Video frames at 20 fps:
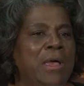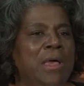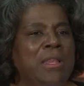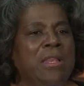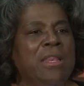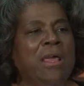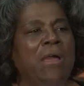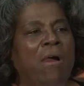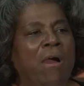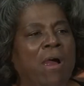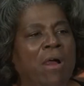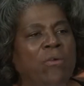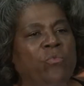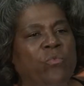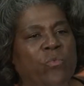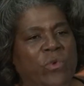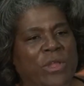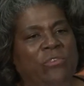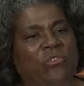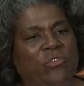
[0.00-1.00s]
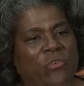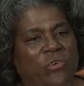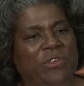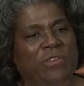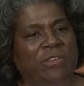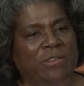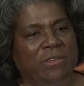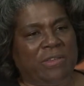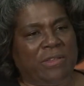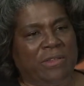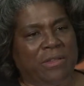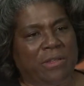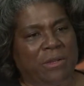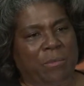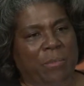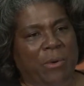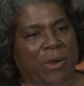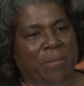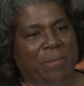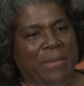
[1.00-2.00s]
There are resources in the
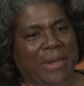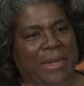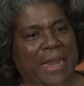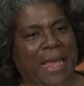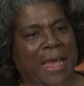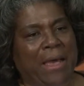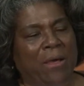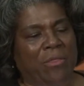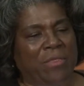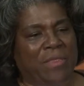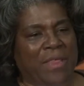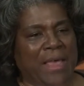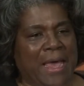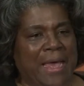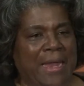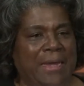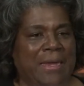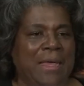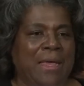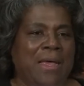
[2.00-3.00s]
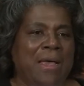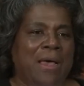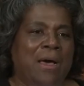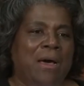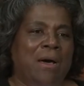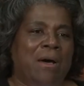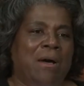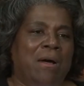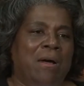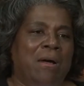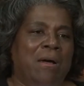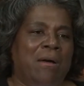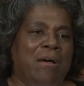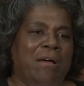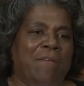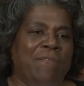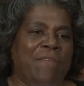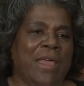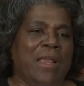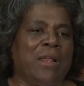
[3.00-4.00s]
department now that are
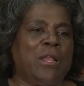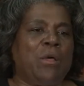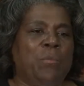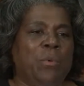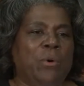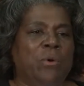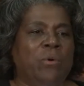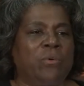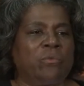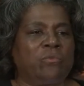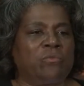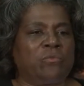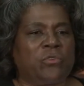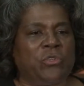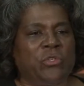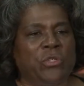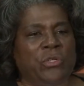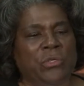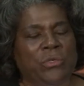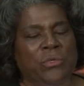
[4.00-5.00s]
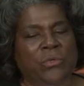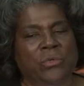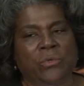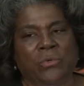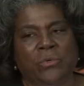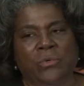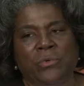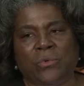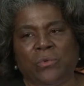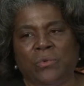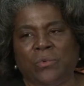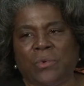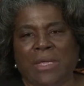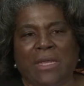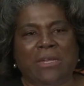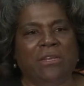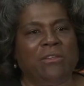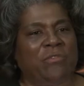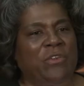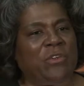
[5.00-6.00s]
available to
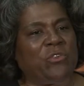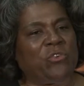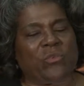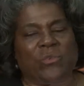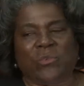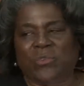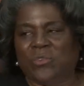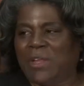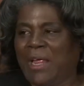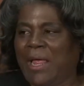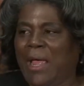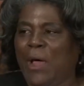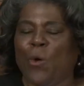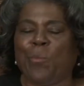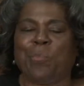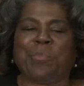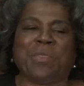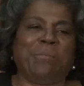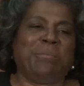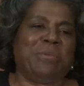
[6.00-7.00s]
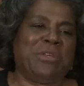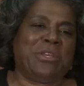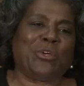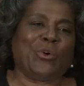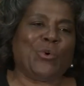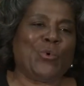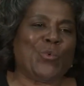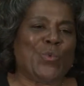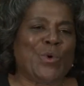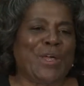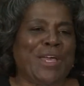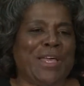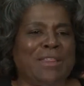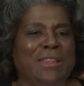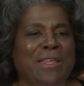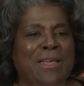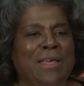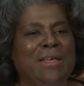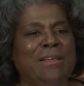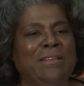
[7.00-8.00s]
individuals to help them deal
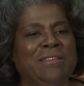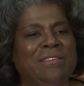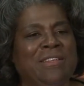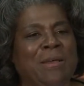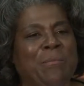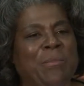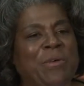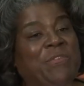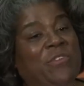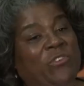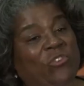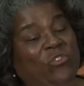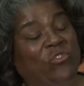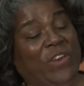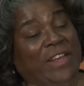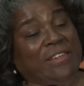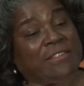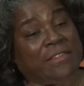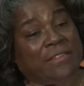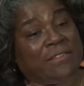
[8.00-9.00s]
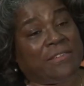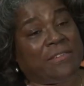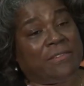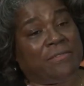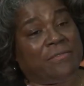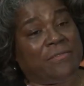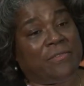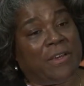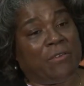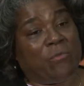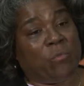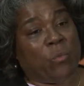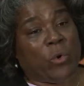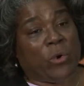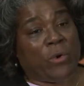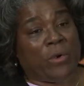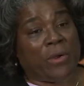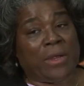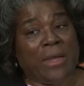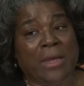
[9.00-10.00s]
with some of the stresses of, of
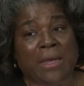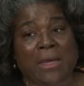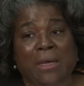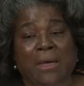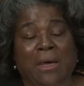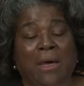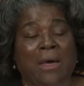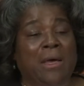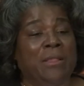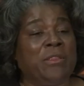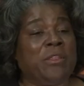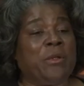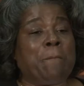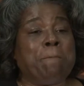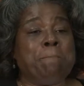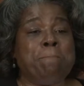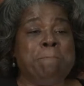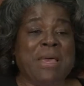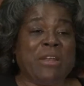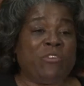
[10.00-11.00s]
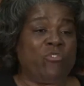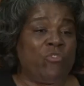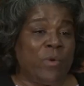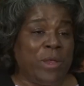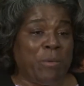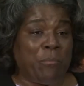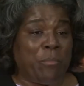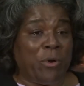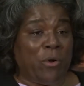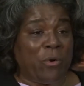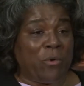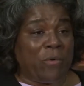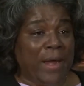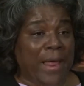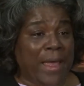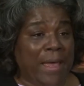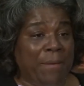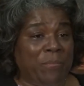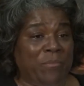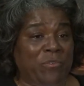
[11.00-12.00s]
work. Uh, are mentoring
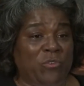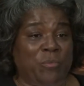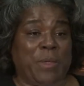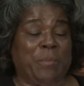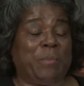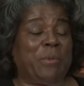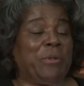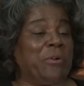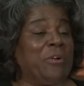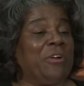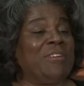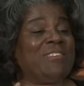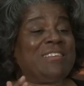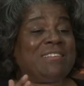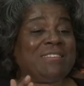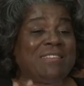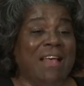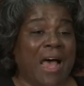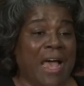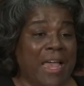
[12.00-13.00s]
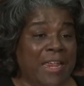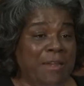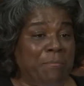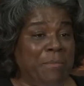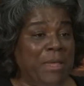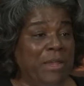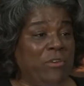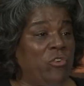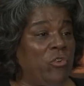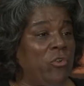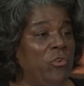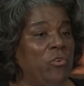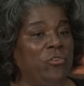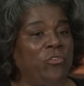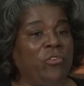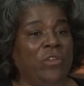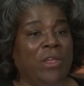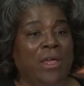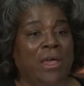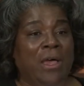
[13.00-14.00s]
programs. People are assigned
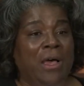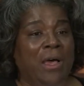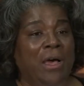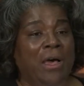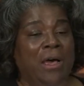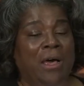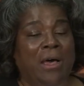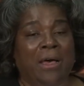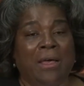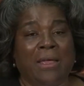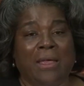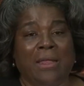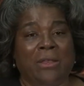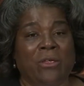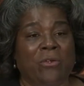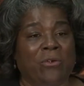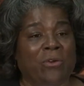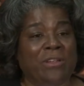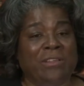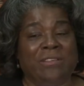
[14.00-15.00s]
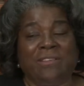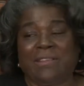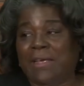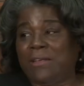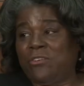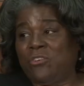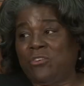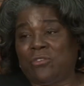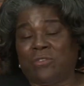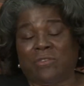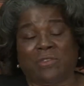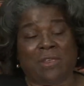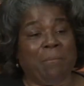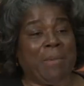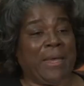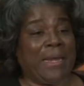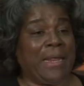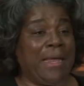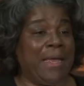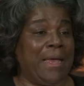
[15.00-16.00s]
mentors. Uh, in the early stages,
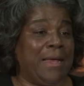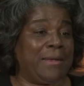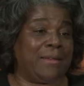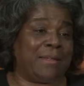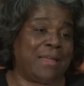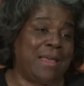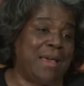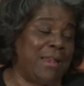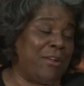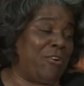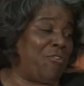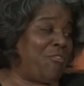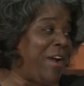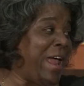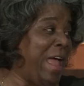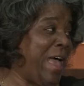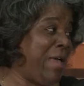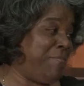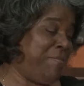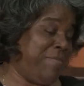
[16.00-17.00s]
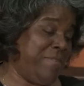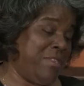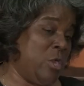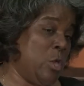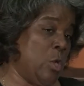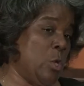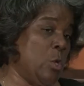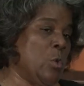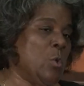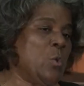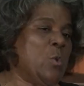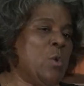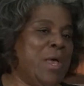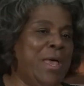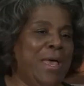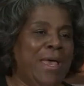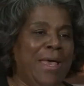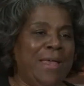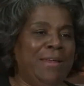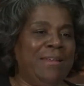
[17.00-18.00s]
somebody had to kind of grab you
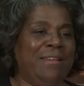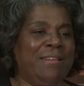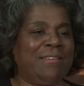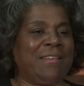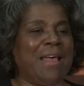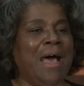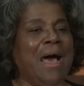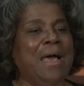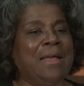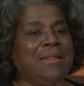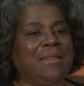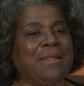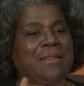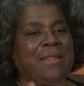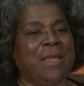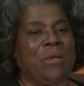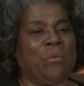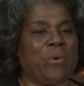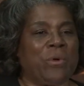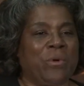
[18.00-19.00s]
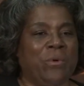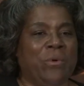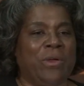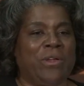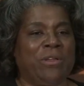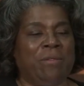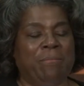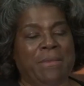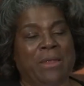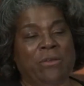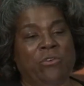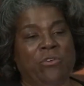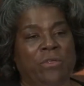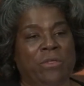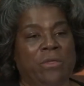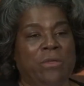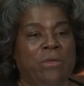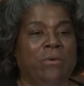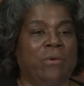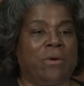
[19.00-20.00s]
and decide that they were going to mentor
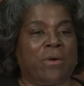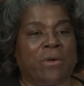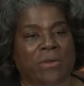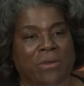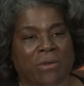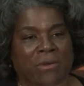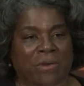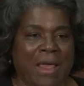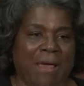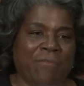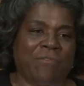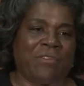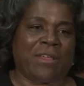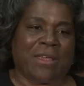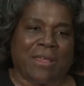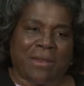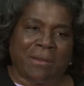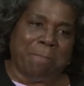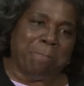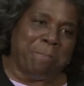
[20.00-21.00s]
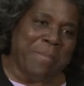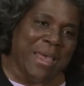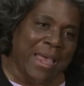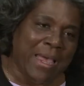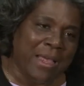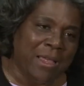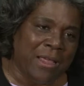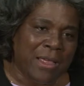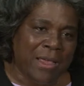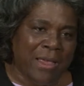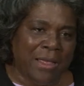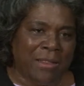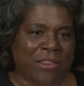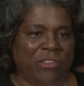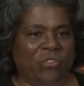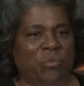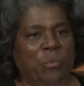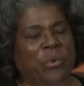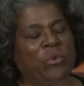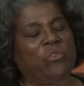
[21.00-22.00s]
you, or you'd have to kind of beg
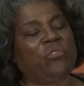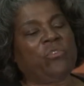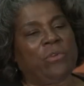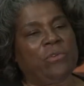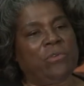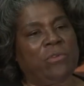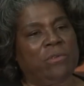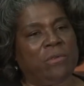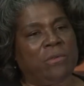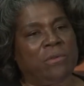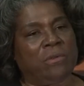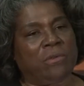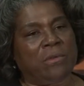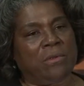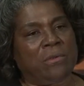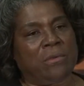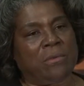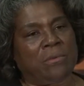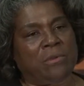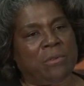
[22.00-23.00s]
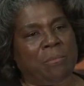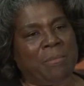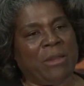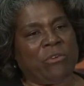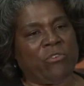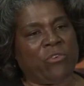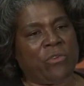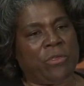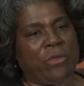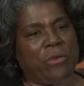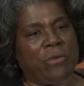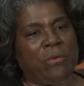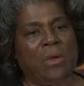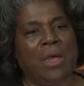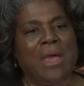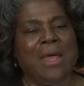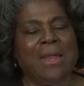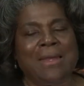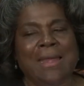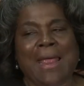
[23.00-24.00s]
this person to, to, to mentor you.
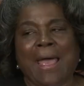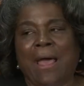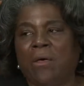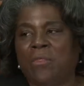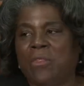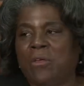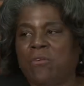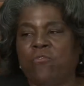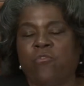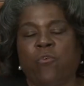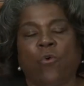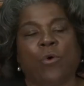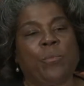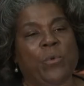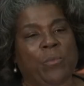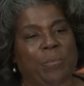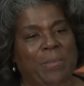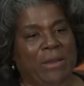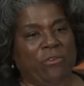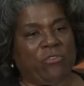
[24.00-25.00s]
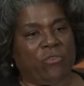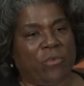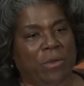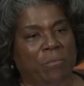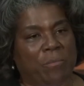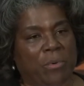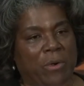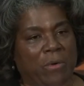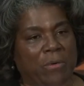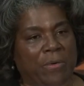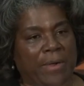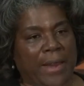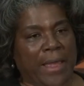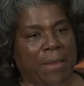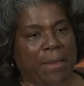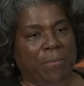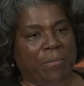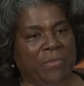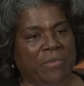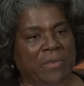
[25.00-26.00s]
Now there are formal mentoring
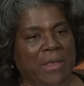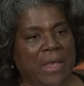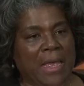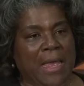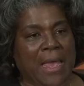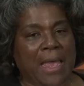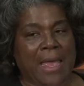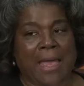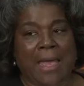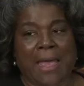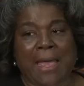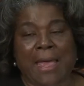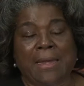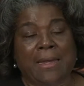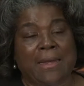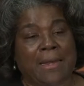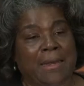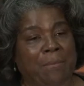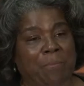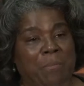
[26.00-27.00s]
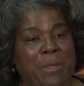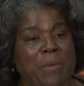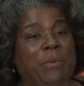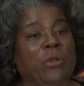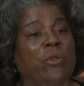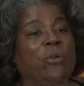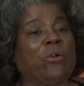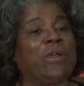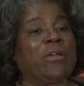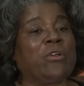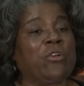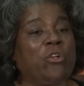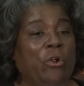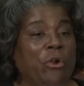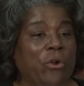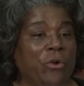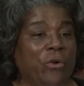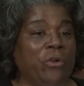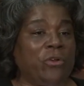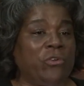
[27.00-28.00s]
programs, and people are
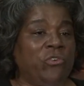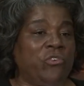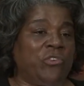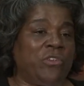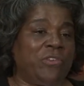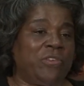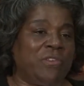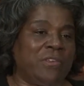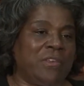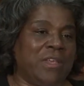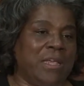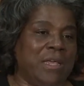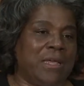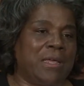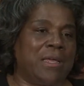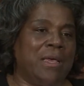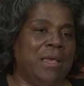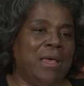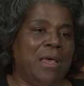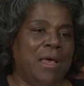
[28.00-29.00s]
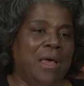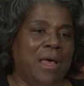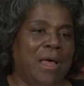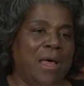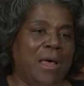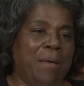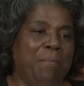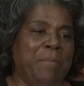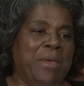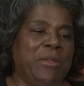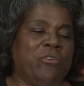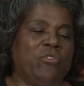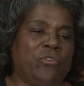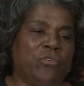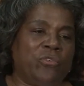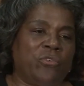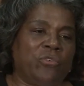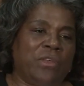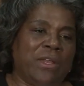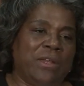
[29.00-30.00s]
encouraged to seek uh,
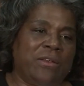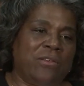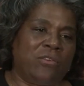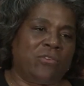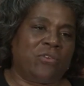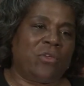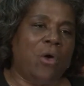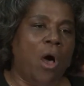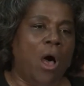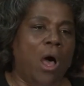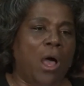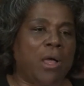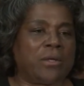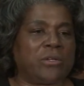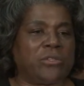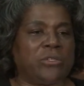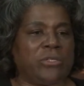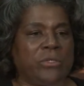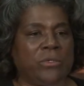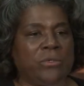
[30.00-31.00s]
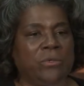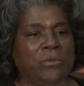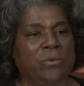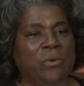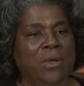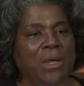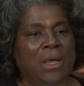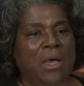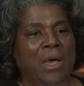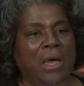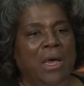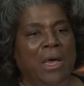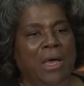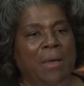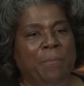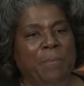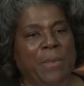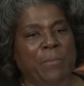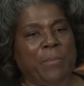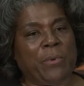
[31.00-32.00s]
mentors and to talk to
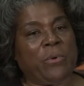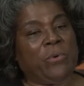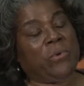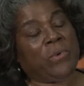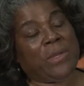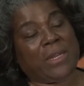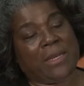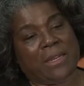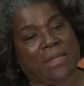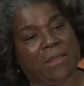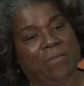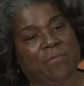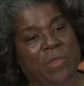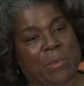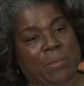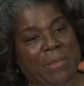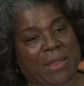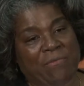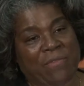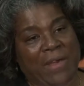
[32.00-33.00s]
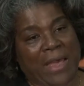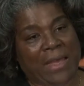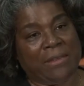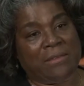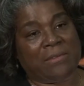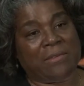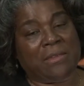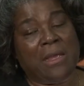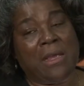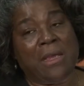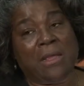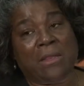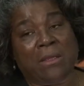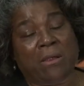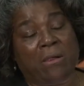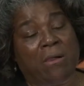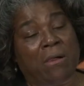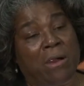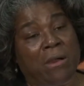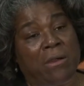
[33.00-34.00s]
uh, people who can give them advice.
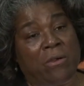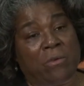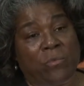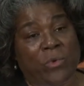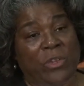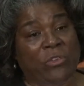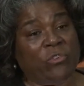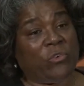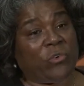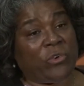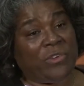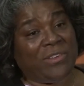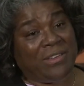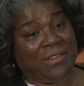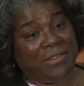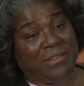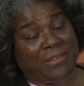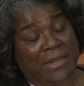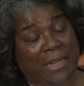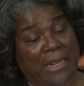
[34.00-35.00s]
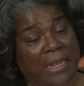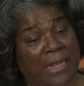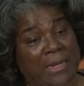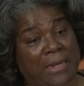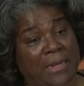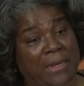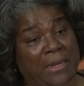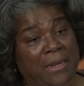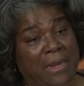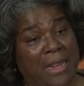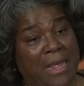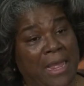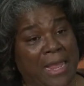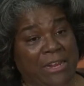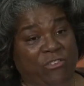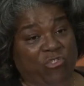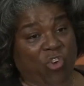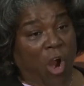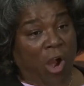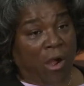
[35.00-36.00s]
There are resources in
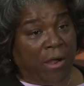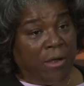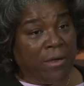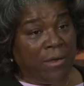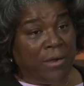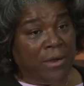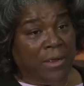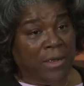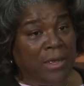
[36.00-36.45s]
HR.